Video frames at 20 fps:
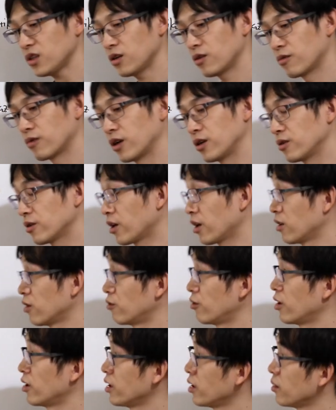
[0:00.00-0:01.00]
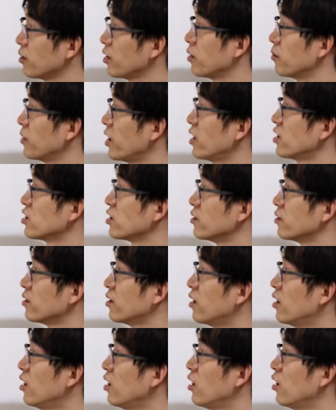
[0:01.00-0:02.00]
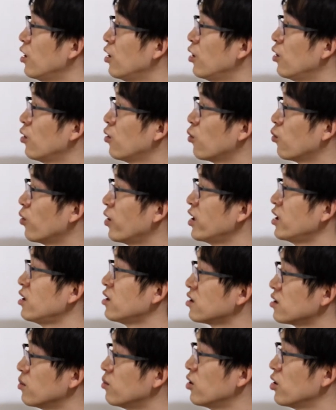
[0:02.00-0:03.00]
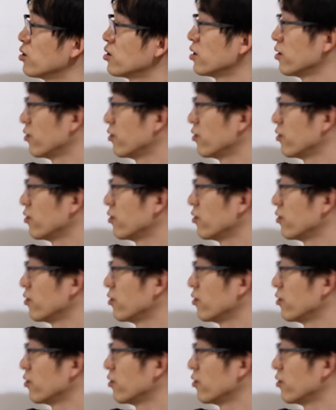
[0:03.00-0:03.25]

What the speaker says: right? You can already imagine when is the most